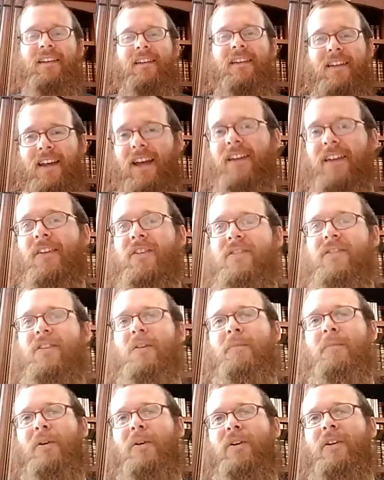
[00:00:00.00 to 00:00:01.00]
The candle is
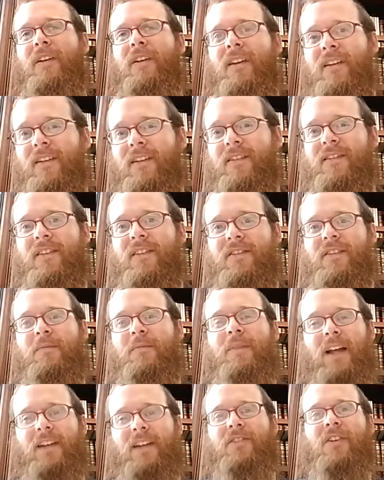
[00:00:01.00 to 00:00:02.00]
still burning. There's still some
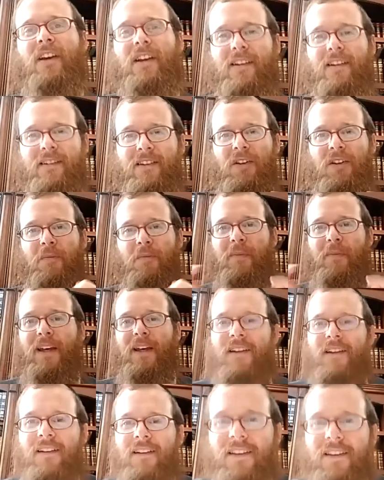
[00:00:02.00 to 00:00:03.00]
light, so I can still
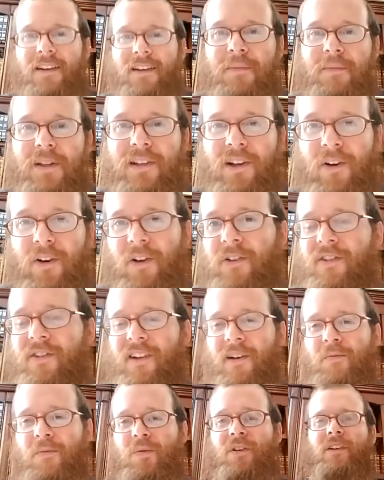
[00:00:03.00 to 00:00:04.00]
mend the materials
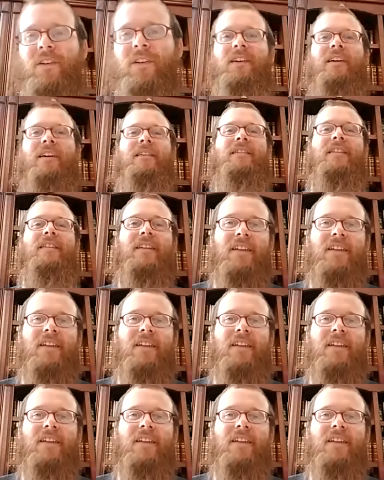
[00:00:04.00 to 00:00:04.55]
that I'm working on.